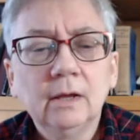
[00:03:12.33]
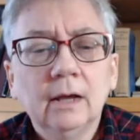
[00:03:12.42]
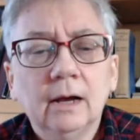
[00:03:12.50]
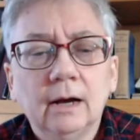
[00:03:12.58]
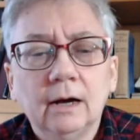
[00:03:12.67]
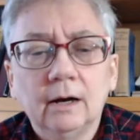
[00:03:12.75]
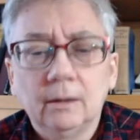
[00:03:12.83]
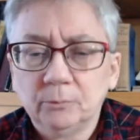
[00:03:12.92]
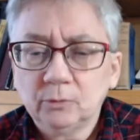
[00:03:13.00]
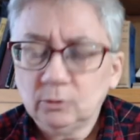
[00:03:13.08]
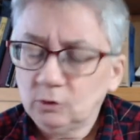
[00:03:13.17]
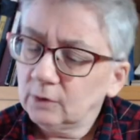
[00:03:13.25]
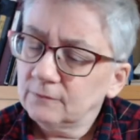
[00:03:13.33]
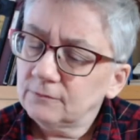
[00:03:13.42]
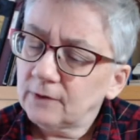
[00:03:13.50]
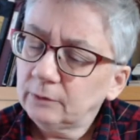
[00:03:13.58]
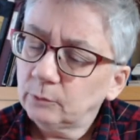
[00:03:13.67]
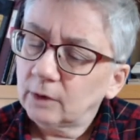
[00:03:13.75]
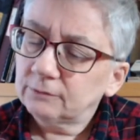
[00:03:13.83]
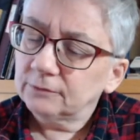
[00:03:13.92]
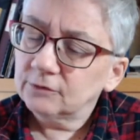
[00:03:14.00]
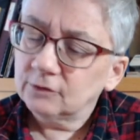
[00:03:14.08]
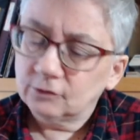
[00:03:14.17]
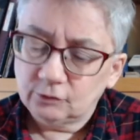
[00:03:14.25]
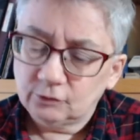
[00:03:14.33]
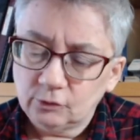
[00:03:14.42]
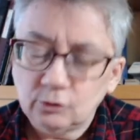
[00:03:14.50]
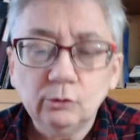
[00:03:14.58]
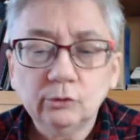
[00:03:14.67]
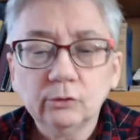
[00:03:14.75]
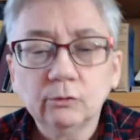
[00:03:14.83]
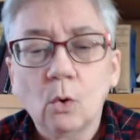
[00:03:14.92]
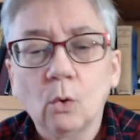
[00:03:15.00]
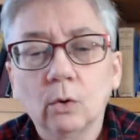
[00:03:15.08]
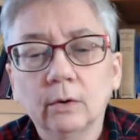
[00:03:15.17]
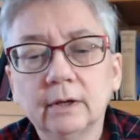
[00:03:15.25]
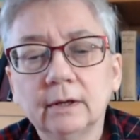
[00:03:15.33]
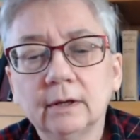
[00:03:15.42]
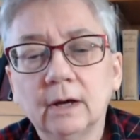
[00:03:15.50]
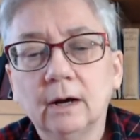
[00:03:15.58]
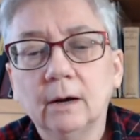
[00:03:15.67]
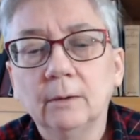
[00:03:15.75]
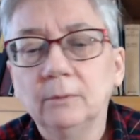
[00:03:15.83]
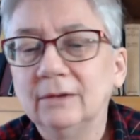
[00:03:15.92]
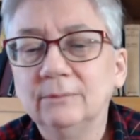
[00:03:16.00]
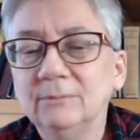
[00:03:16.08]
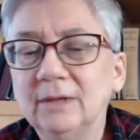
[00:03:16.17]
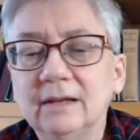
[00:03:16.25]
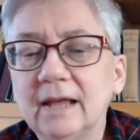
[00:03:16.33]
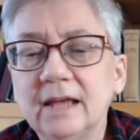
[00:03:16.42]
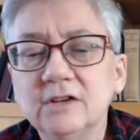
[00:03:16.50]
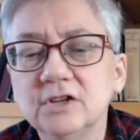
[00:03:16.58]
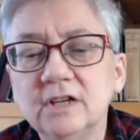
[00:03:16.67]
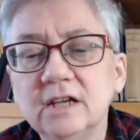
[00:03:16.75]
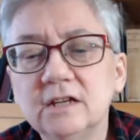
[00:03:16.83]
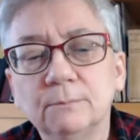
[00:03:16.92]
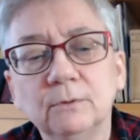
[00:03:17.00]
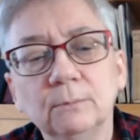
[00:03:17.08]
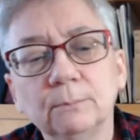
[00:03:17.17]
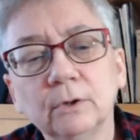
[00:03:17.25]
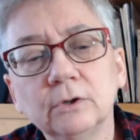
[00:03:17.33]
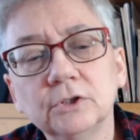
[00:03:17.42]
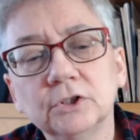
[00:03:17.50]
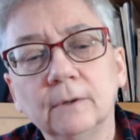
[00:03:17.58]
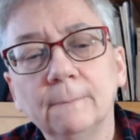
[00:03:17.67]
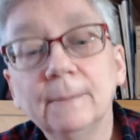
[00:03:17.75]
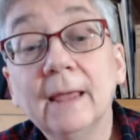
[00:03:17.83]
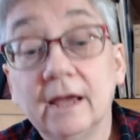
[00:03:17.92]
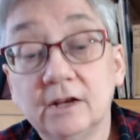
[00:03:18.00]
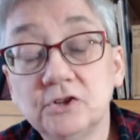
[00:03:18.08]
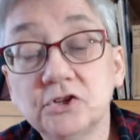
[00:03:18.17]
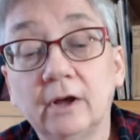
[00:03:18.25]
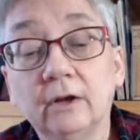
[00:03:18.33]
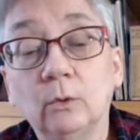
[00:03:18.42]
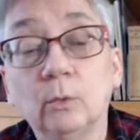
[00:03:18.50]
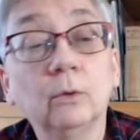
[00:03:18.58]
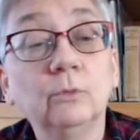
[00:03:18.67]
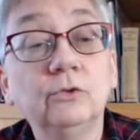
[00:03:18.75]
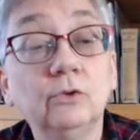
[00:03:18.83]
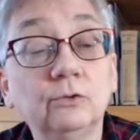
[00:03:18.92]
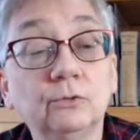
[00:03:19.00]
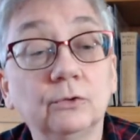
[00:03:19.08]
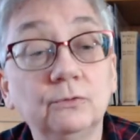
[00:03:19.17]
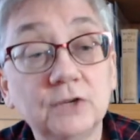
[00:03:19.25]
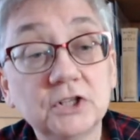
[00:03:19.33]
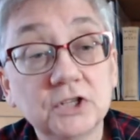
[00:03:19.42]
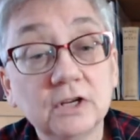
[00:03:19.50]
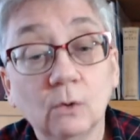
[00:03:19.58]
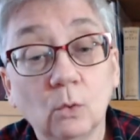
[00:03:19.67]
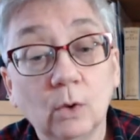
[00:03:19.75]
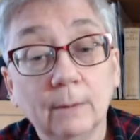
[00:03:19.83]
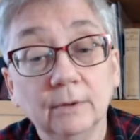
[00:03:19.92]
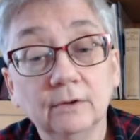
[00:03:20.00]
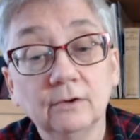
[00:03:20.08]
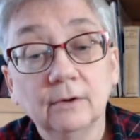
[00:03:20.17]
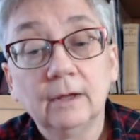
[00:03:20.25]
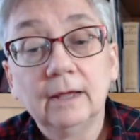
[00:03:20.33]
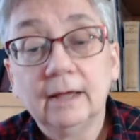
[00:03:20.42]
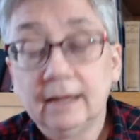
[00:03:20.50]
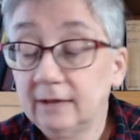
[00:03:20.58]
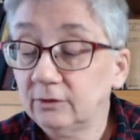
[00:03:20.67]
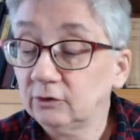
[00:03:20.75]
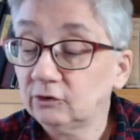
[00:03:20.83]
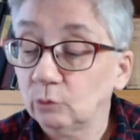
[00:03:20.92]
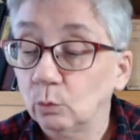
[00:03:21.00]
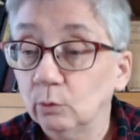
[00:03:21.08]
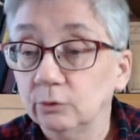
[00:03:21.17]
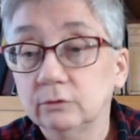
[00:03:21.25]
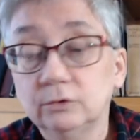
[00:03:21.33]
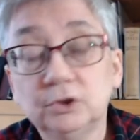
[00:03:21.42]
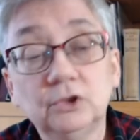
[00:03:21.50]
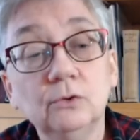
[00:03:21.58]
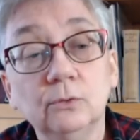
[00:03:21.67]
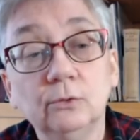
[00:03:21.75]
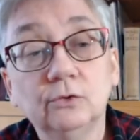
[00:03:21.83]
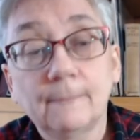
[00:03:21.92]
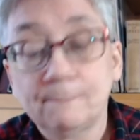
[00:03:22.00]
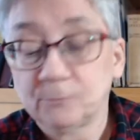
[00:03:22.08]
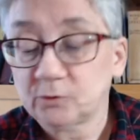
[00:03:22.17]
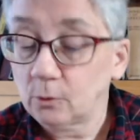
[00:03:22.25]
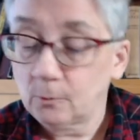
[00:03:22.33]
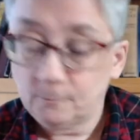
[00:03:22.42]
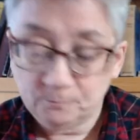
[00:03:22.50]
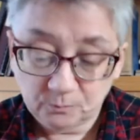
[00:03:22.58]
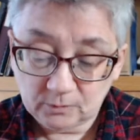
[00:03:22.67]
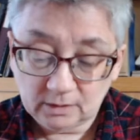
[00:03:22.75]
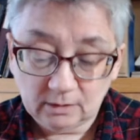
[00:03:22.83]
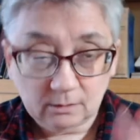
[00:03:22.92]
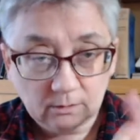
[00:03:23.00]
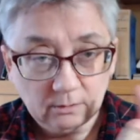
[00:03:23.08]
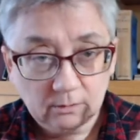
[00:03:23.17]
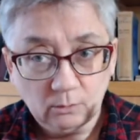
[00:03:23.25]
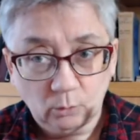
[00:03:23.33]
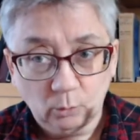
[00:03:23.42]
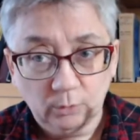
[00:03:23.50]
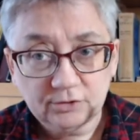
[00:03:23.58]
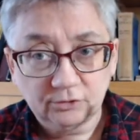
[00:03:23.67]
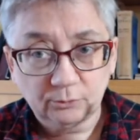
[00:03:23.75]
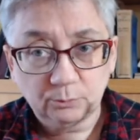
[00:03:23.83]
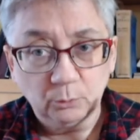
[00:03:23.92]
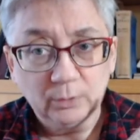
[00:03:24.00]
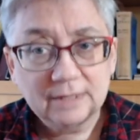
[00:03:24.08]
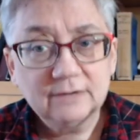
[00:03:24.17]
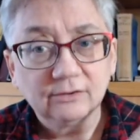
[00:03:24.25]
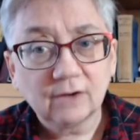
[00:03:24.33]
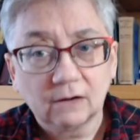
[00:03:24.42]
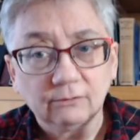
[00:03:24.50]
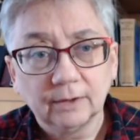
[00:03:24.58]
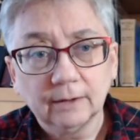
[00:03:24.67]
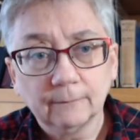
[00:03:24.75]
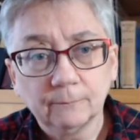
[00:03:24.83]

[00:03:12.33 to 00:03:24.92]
You can find references to the use of cork in ancient Egypt and Persia and China, where it was used for fishing equipment and the soles of shoes. So we're just rediscovering